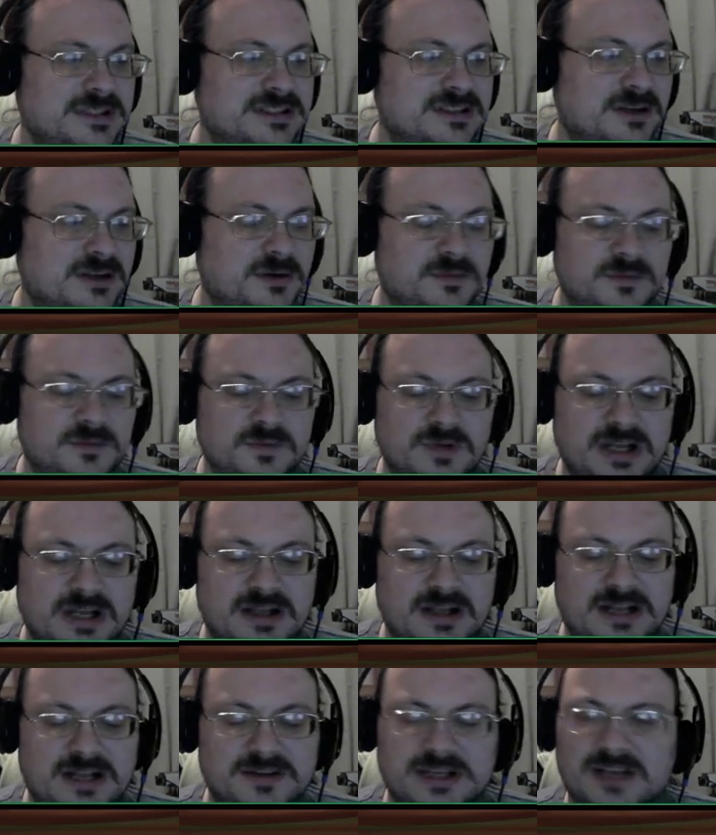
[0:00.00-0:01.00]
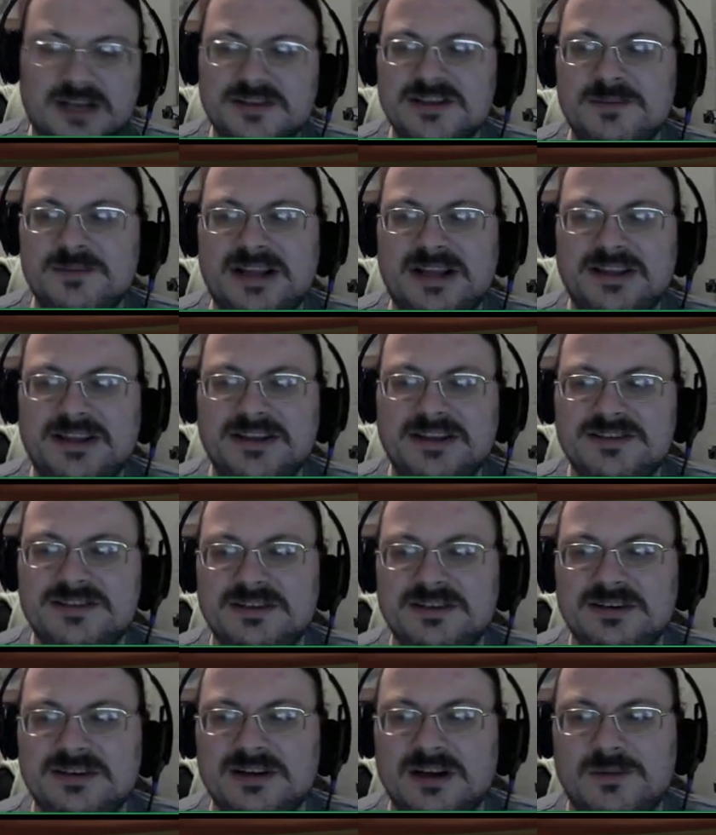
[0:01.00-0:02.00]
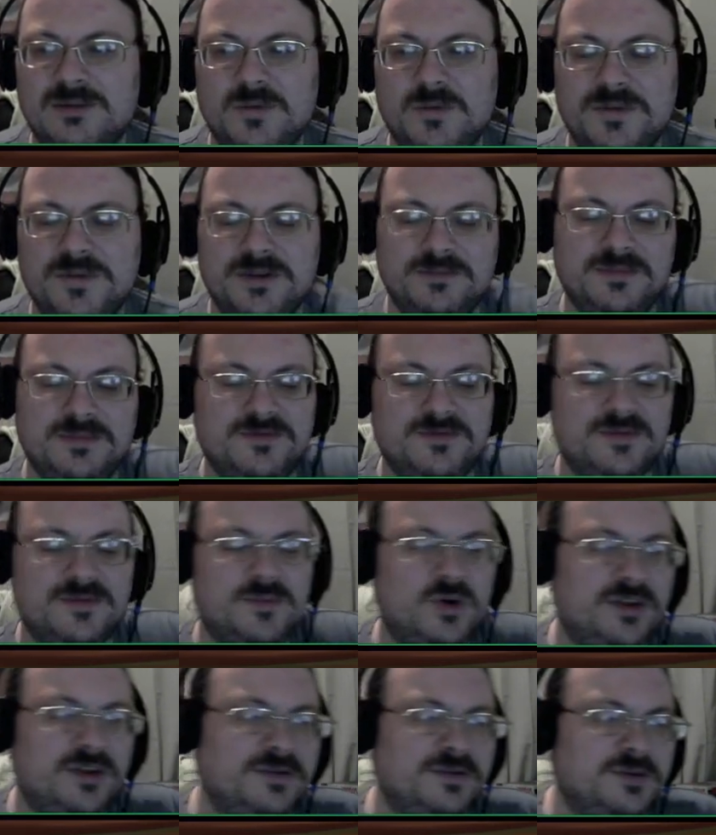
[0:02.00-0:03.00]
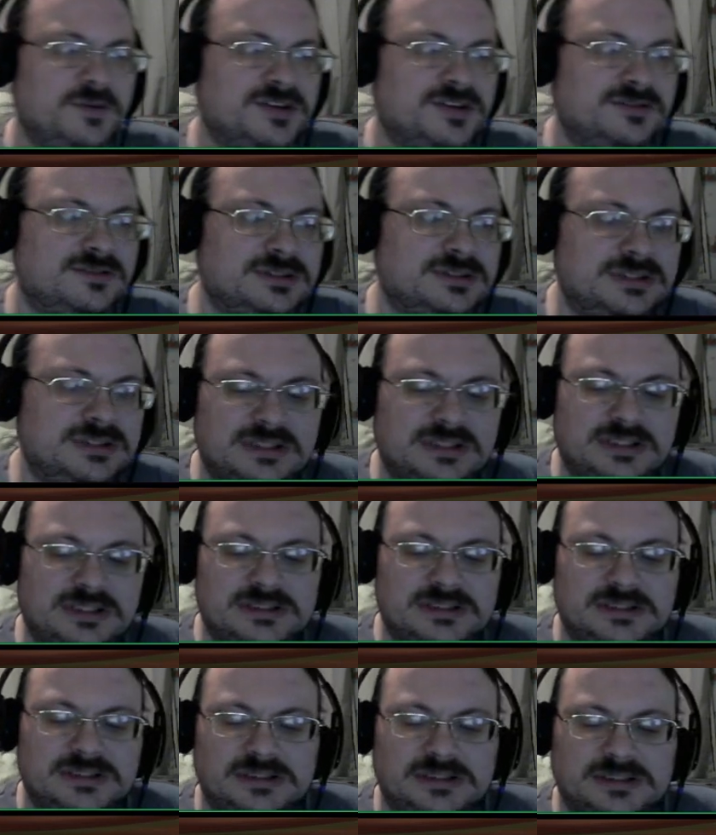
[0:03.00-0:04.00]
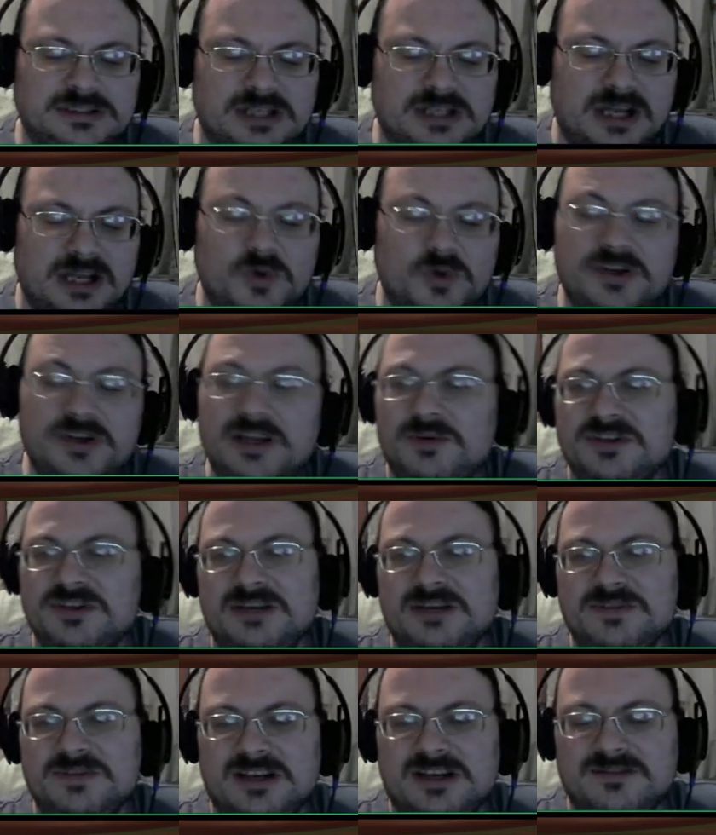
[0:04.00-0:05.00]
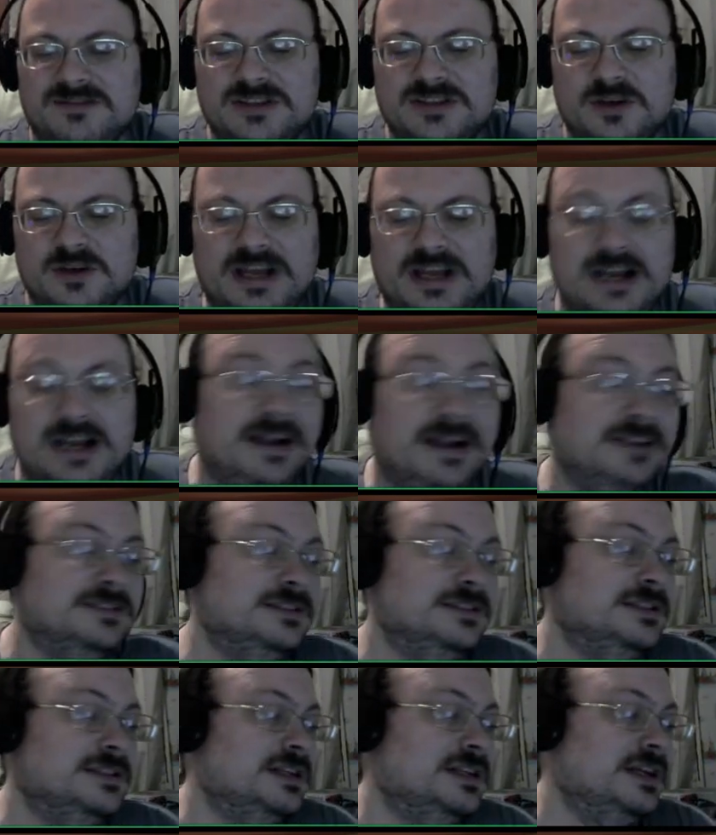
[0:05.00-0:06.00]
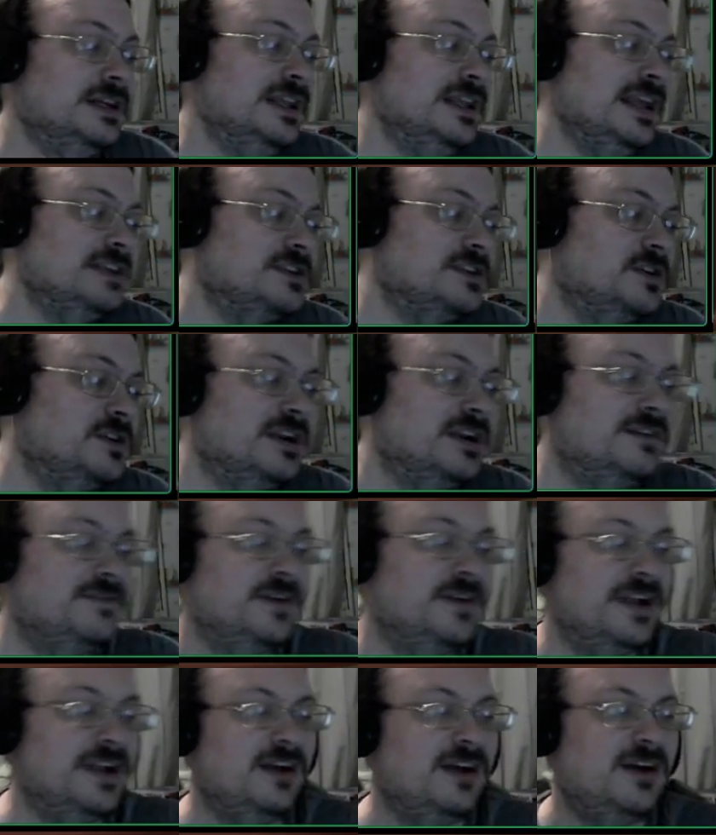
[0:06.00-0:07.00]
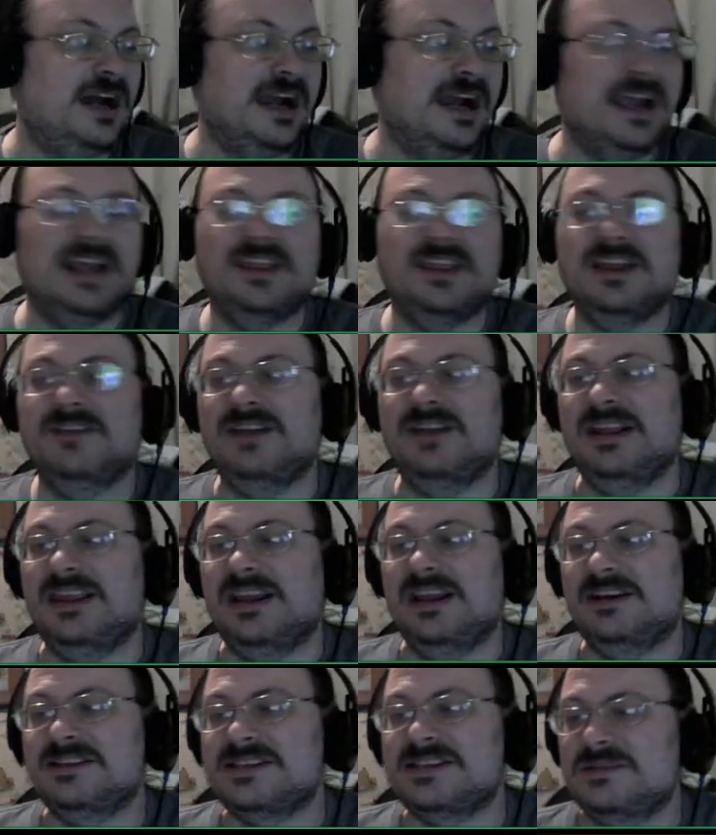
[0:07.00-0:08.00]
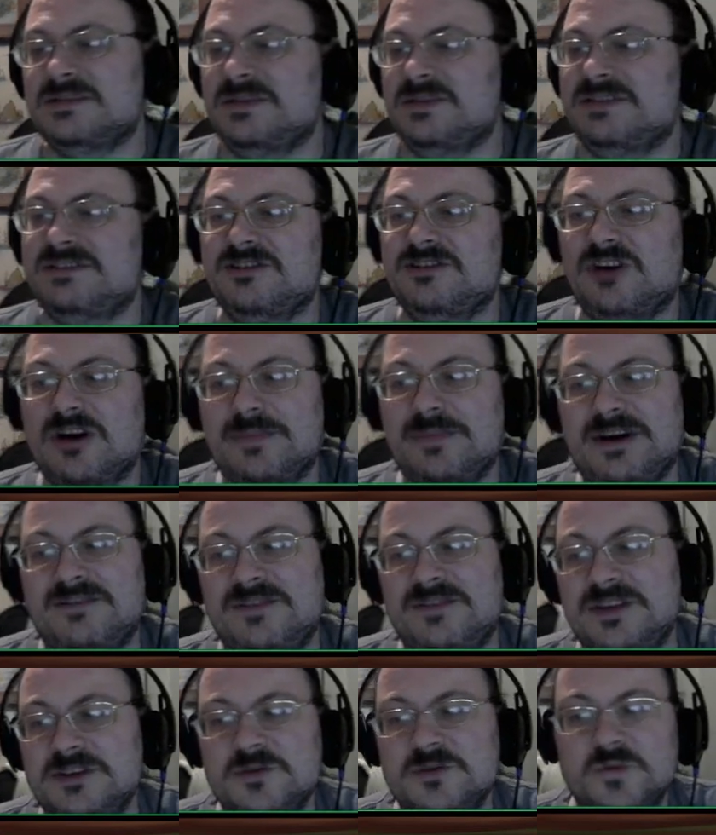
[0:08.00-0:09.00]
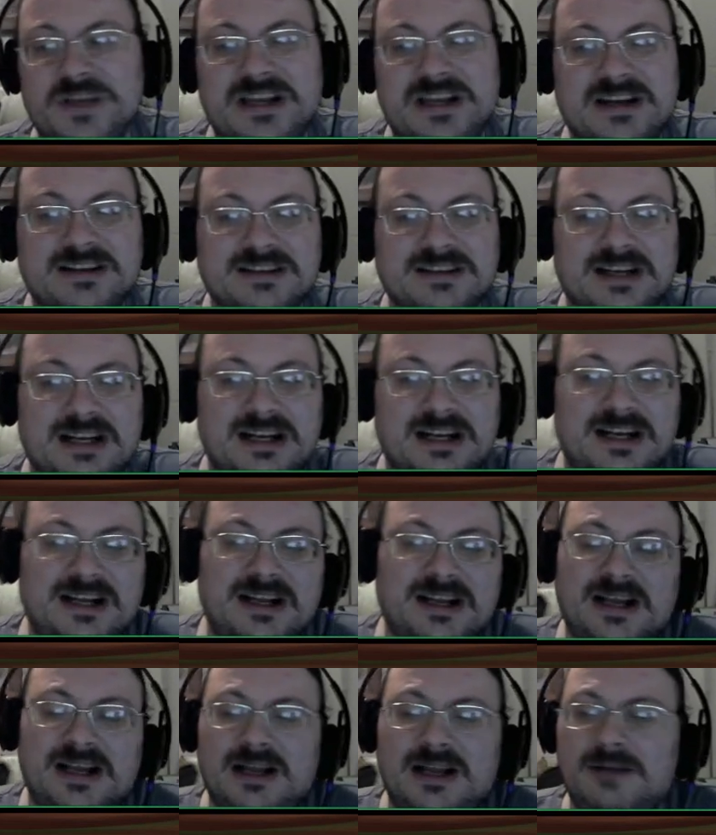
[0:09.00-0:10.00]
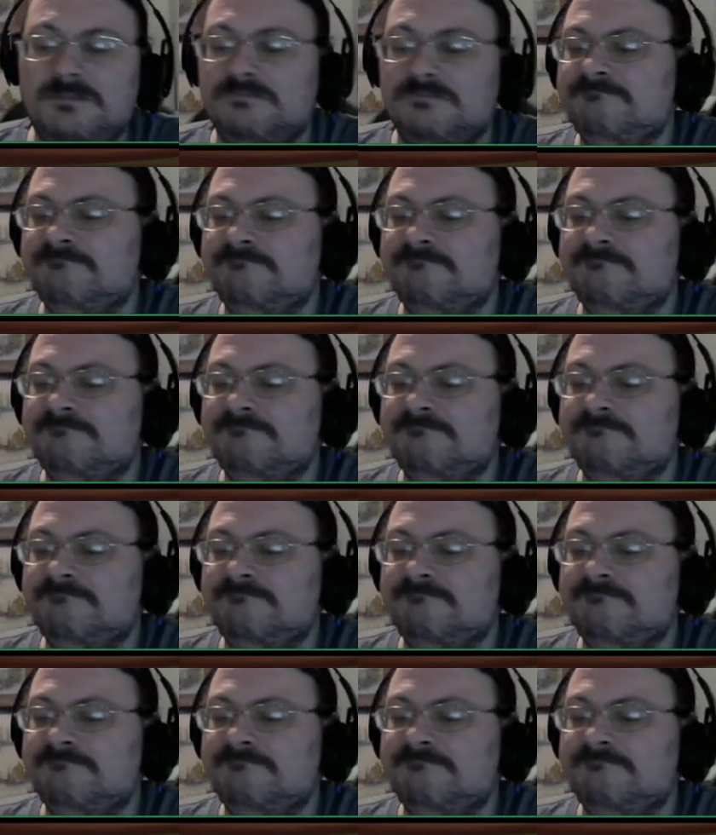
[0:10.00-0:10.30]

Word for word: So I'll see my list and come up with them for more in the future. More tabletop stuff. So anyway. That's good enough for now. I can't think of anything else that we have to talk about for this week. Hey,